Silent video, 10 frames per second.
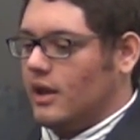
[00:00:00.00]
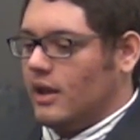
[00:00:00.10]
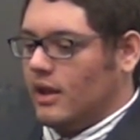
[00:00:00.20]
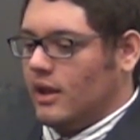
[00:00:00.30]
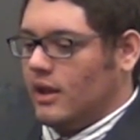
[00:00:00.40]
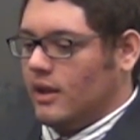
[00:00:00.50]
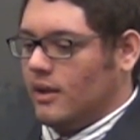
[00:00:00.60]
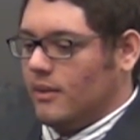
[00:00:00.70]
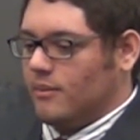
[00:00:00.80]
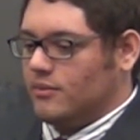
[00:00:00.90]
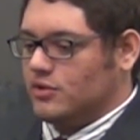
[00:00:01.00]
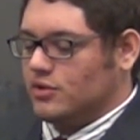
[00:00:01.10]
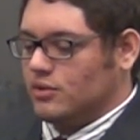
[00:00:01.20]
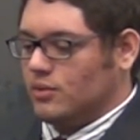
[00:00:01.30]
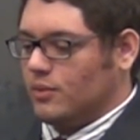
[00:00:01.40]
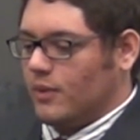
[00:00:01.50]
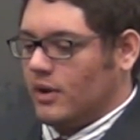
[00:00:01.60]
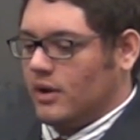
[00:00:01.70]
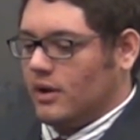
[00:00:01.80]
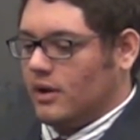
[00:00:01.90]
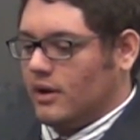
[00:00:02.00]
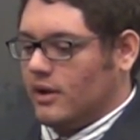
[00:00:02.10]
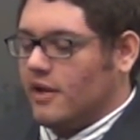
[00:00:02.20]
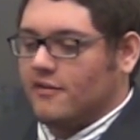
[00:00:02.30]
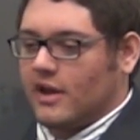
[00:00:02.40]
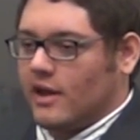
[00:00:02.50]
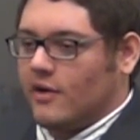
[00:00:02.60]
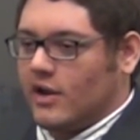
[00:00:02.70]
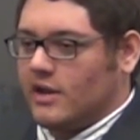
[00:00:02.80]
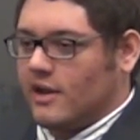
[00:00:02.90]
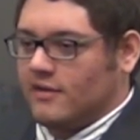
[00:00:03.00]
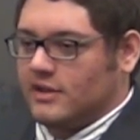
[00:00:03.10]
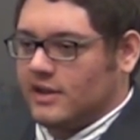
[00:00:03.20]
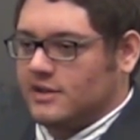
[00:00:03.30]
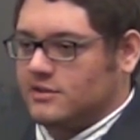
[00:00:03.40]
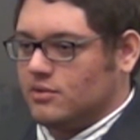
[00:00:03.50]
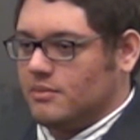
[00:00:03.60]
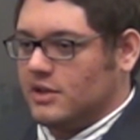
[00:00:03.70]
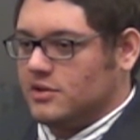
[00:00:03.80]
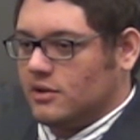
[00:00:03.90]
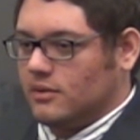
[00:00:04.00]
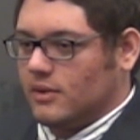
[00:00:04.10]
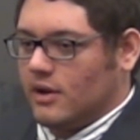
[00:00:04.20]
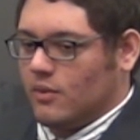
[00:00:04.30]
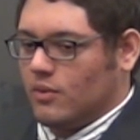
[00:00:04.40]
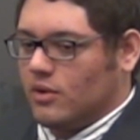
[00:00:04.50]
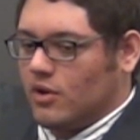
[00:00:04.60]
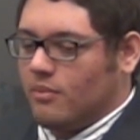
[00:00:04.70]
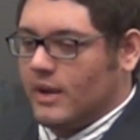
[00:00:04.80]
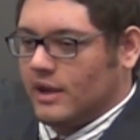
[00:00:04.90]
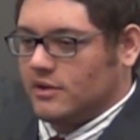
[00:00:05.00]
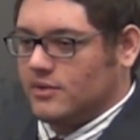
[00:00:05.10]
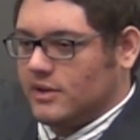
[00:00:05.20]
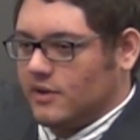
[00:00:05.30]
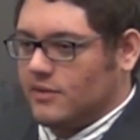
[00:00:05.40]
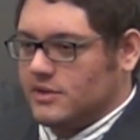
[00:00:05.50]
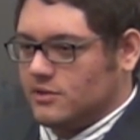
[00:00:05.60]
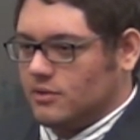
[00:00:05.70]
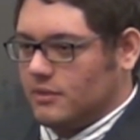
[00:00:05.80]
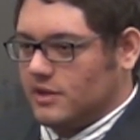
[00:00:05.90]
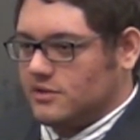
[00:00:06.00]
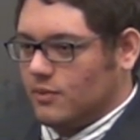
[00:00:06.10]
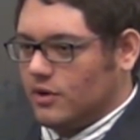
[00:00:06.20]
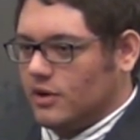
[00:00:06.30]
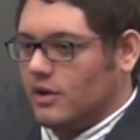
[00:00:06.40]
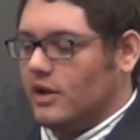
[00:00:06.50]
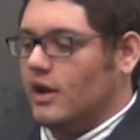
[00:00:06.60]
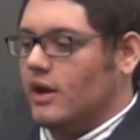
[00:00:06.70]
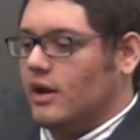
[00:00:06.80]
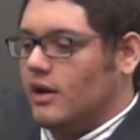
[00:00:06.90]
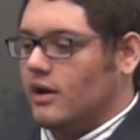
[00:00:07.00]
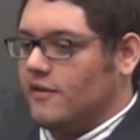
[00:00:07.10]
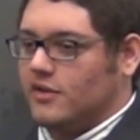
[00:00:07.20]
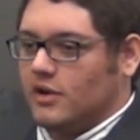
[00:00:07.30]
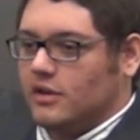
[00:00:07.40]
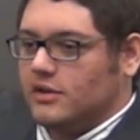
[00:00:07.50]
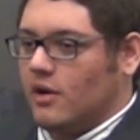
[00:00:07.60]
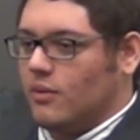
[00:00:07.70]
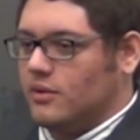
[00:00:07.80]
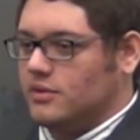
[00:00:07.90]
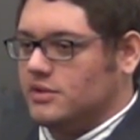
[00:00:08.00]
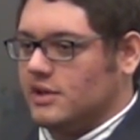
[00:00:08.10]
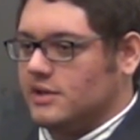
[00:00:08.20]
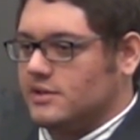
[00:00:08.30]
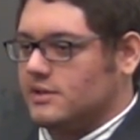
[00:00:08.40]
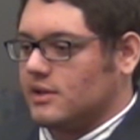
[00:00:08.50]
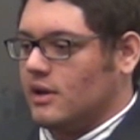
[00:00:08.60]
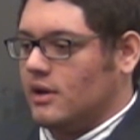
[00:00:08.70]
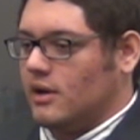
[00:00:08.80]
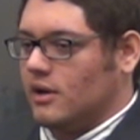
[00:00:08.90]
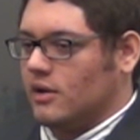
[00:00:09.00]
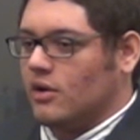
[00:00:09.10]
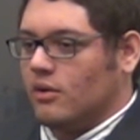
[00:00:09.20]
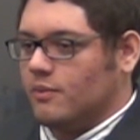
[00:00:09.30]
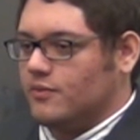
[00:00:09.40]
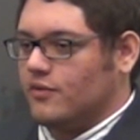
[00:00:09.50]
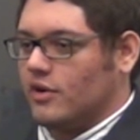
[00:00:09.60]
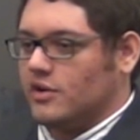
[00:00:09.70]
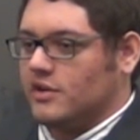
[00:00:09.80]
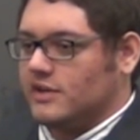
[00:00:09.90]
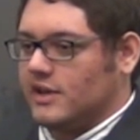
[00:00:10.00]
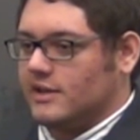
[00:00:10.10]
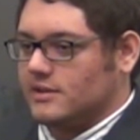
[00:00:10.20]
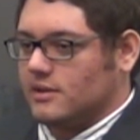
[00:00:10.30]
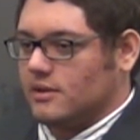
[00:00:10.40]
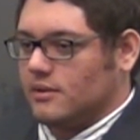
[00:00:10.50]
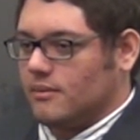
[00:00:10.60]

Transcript: And do, uh, if I already have a task to be done, I will go back to it and resume its work. Uh, if not, I will just uh, go for another task.